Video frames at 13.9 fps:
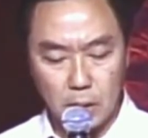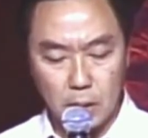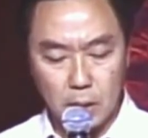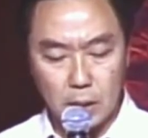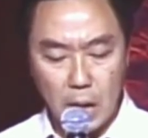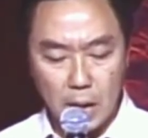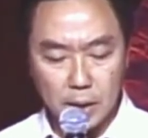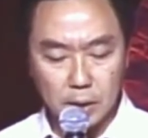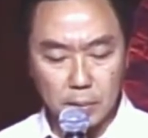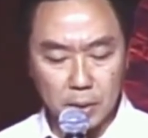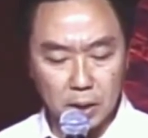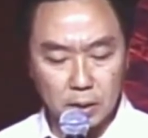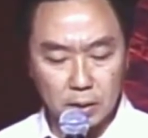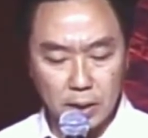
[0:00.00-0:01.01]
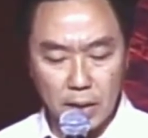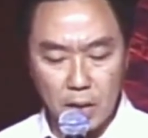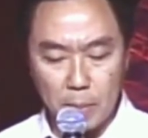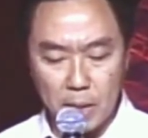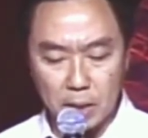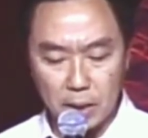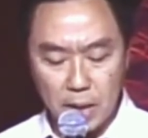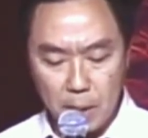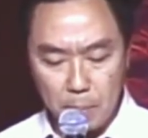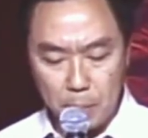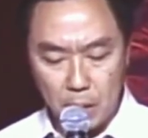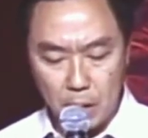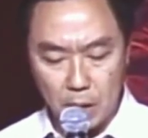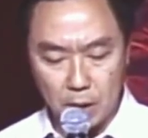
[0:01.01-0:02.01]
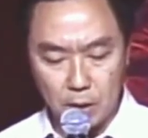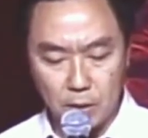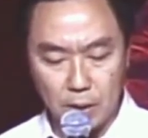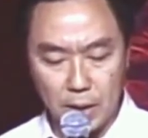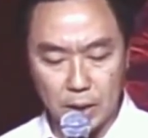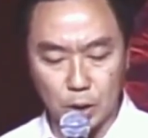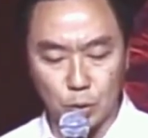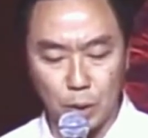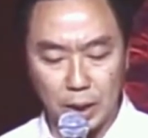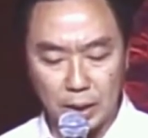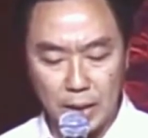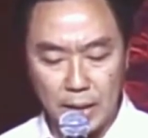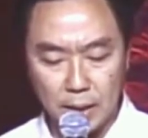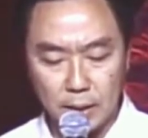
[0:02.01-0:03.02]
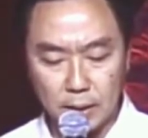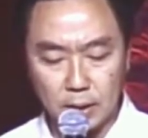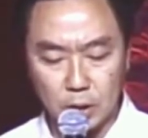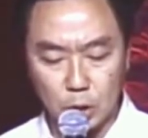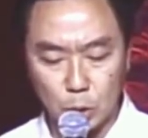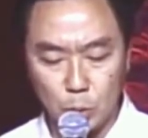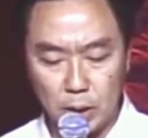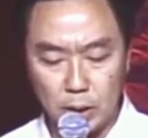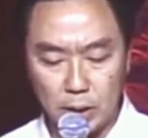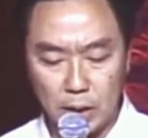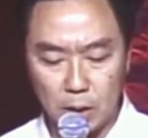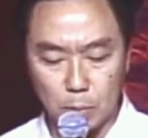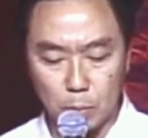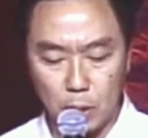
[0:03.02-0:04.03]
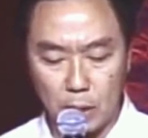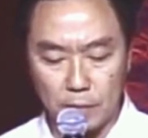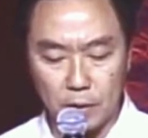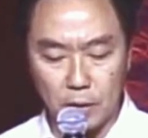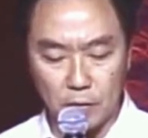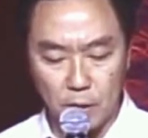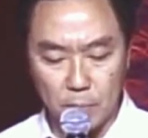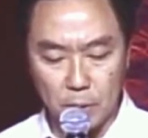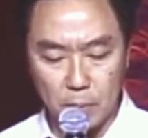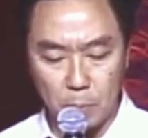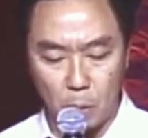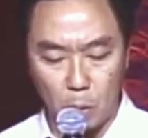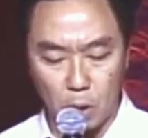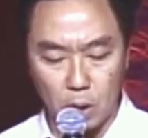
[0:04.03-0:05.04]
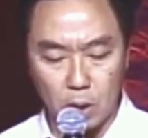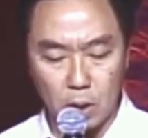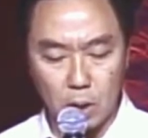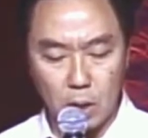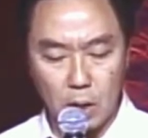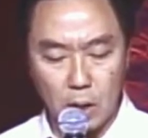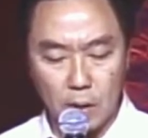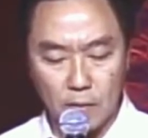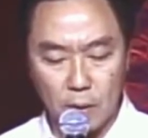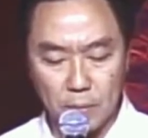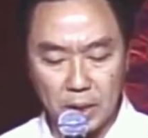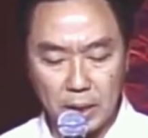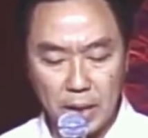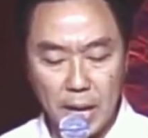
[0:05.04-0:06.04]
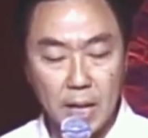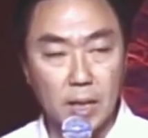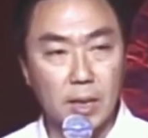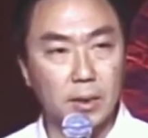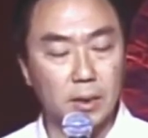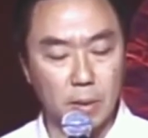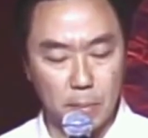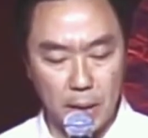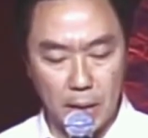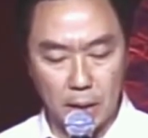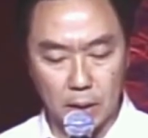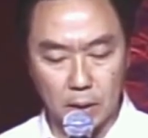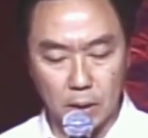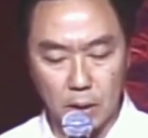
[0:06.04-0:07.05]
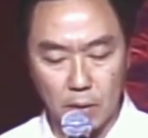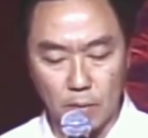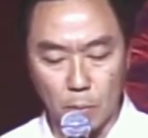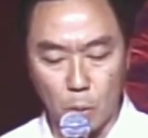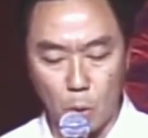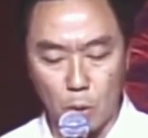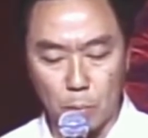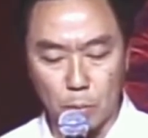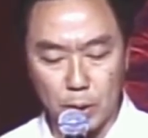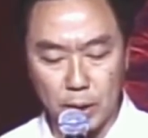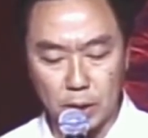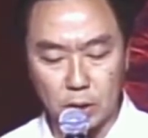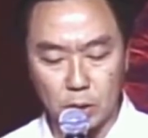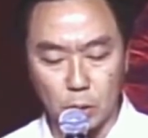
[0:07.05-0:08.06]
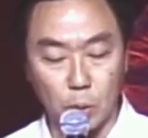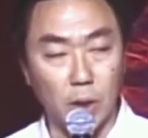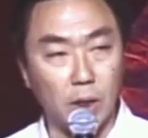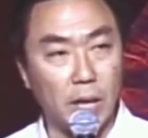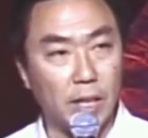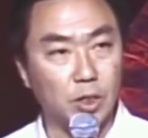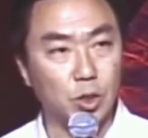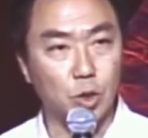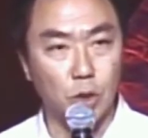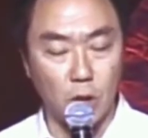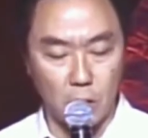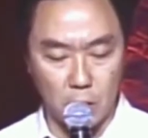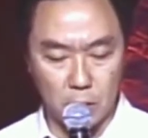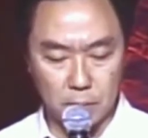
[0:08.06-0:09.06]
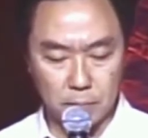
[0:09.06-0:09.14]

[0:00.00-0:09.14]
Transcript: God has something to say about an empire that is relentless in squeezing out profit from the poor, from the endless demand for more bricks with less straw.